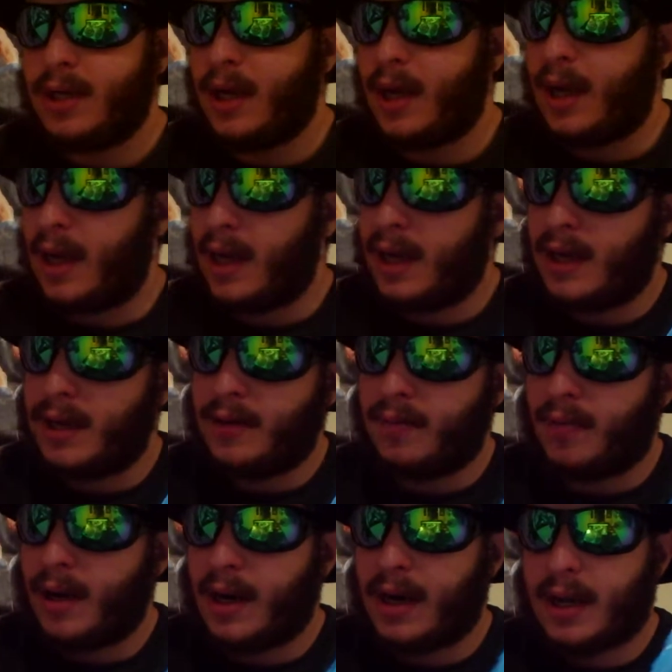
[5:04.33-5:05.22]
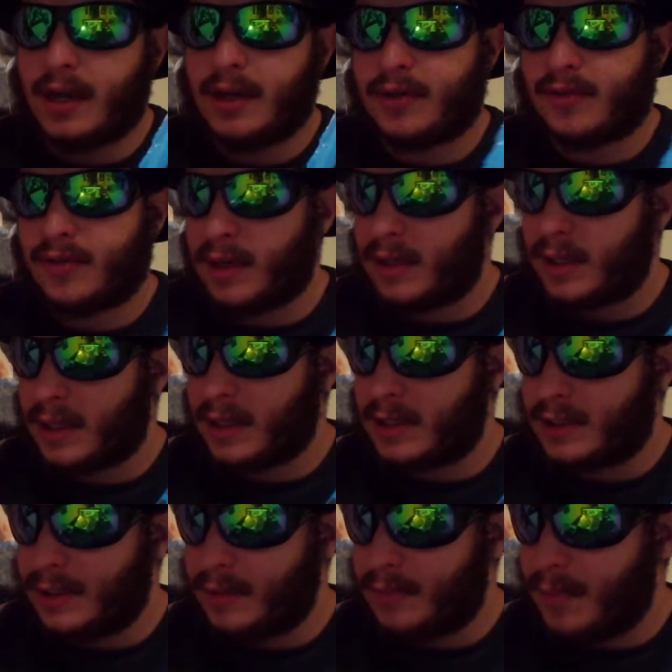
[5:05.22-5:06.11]
And why did I get Tron
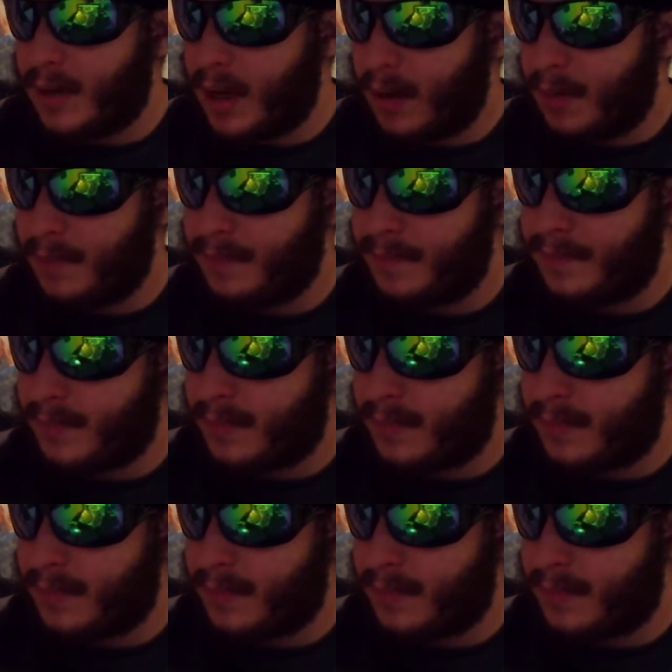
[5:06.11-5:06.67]
Legacy? Well,